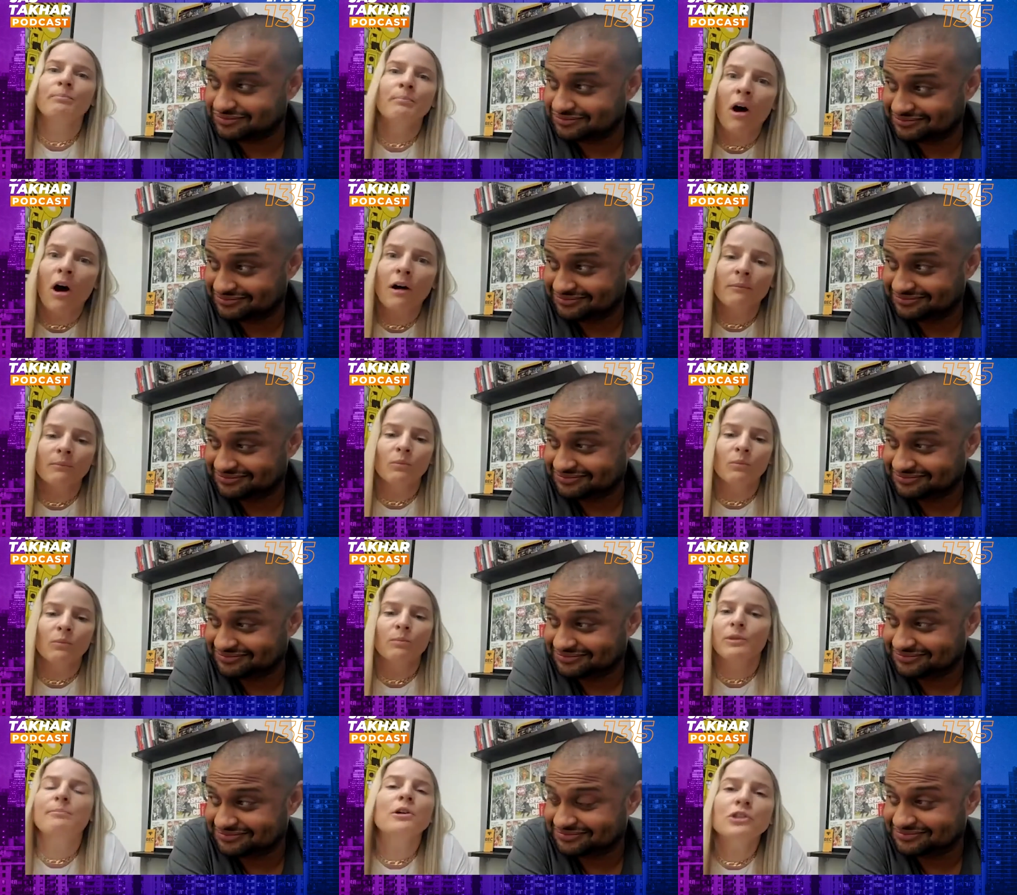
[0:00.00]
Speaker 1: uh,
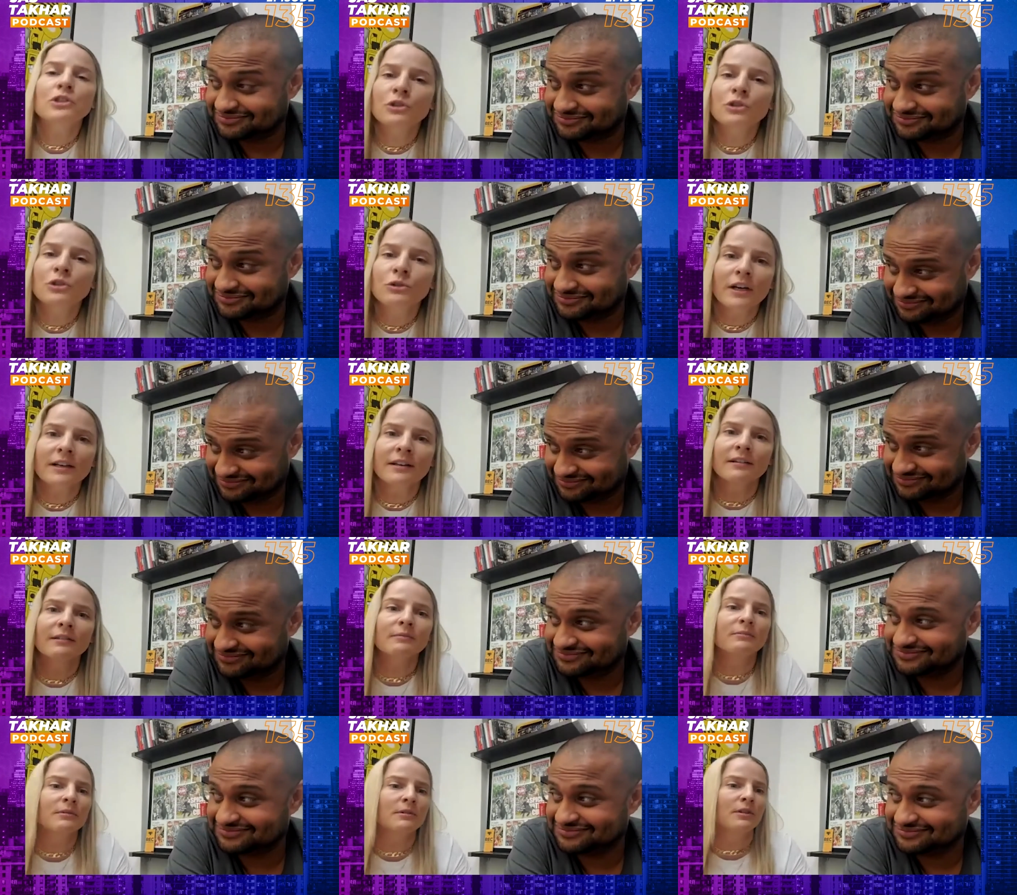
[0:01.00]
the books you've
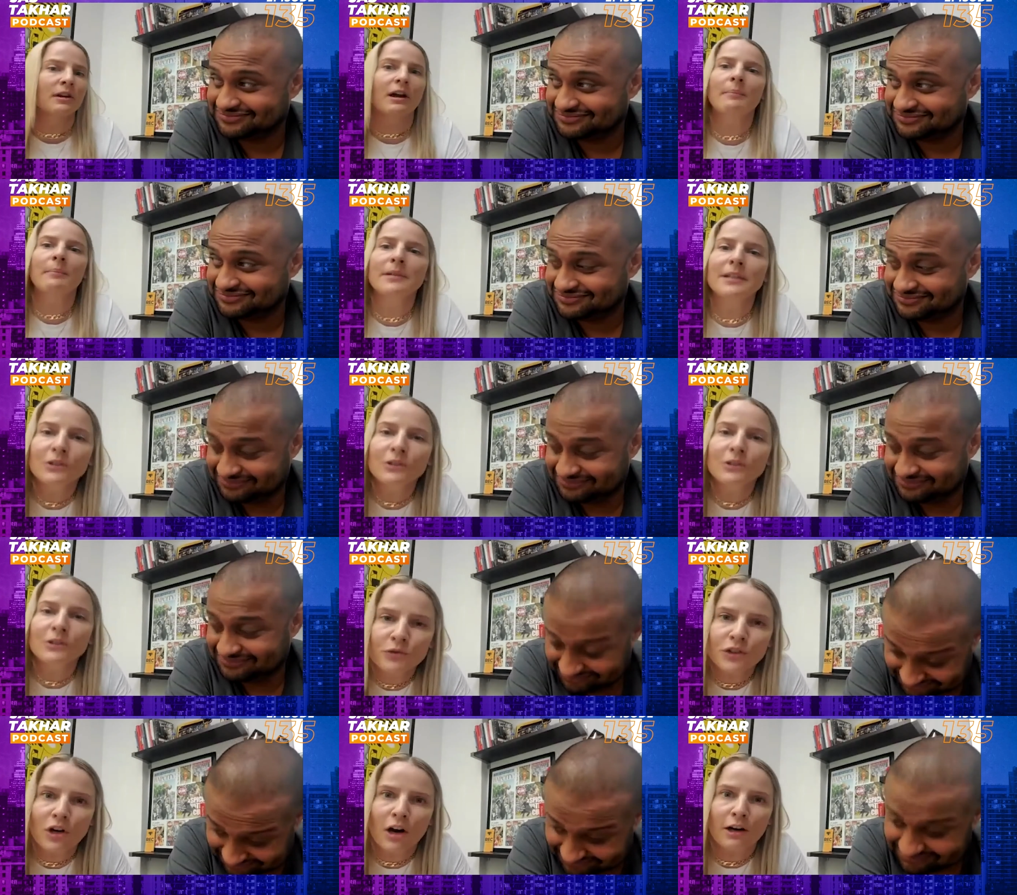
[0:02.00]
written, the companies you've
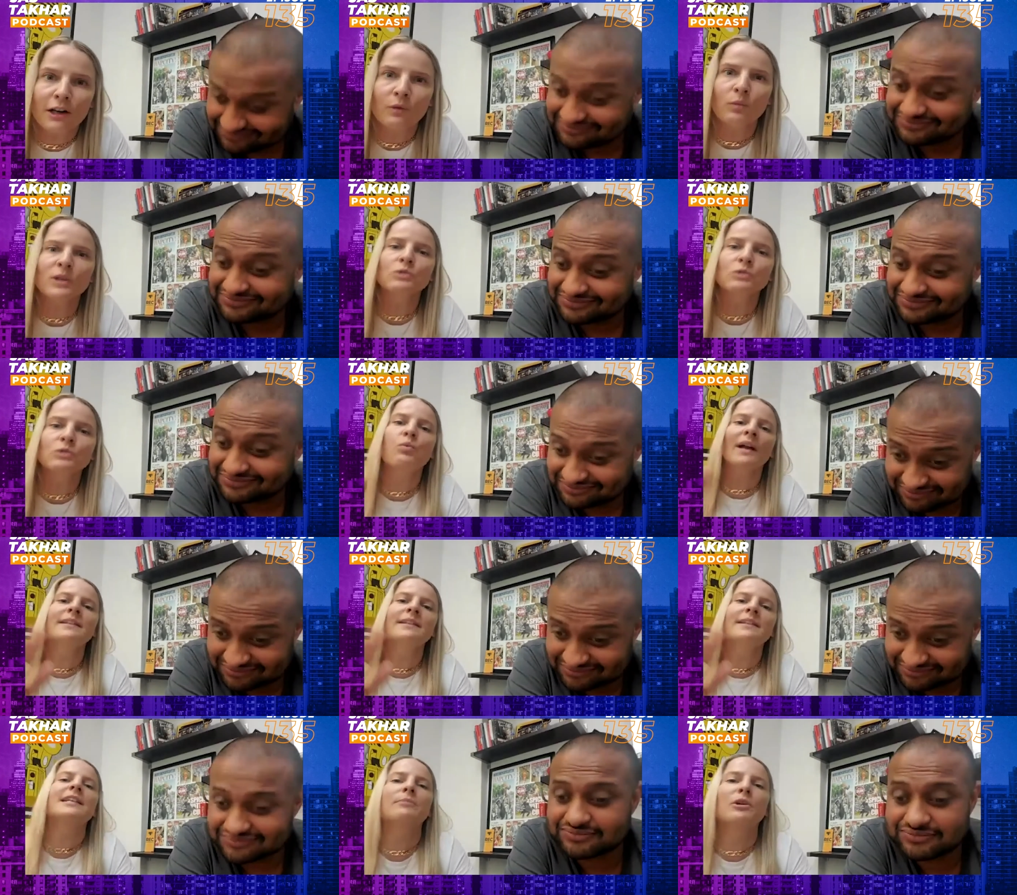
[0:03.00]
started. What's
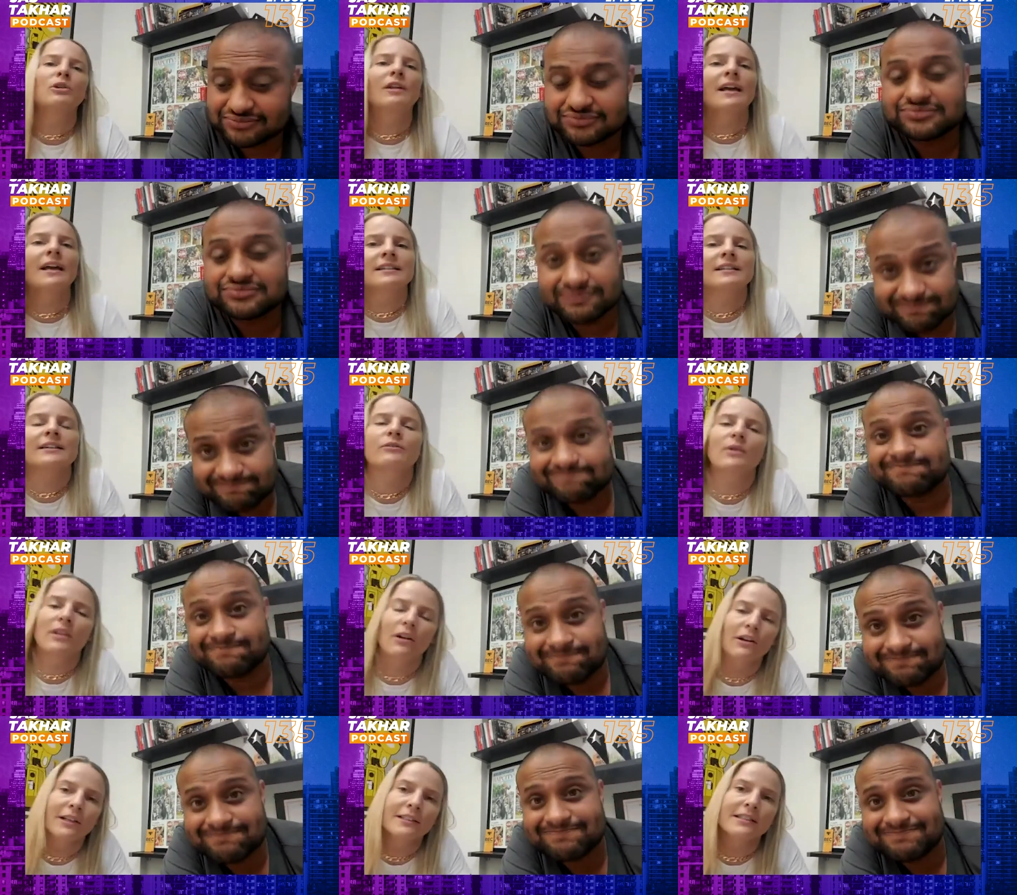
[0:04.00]
one tip you'd like to leave
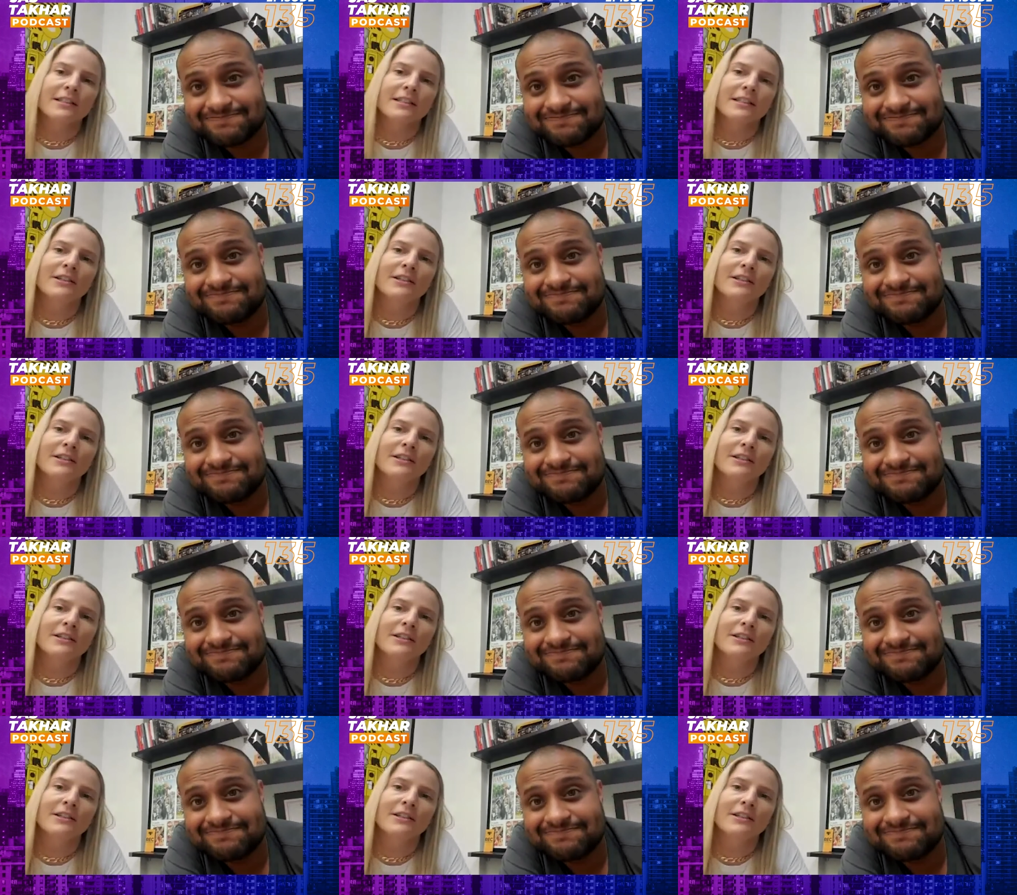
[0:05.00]
with our listeners?